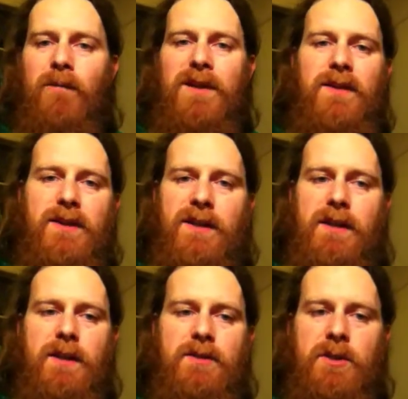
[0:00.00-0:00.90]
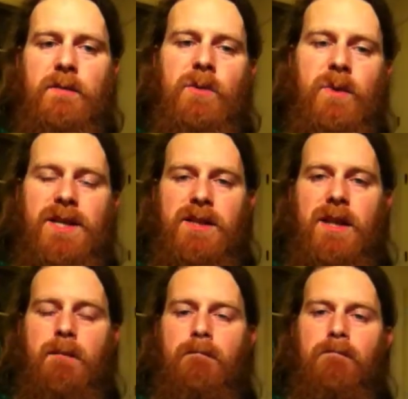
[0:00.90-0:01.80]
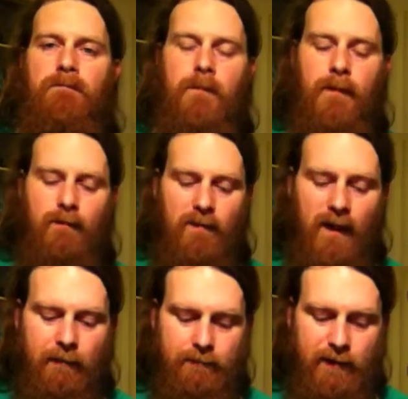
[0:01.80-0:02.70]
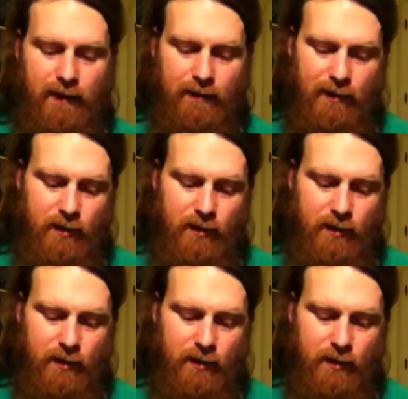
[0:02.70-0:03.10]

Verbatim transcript: leaving the consumer wanting, leaving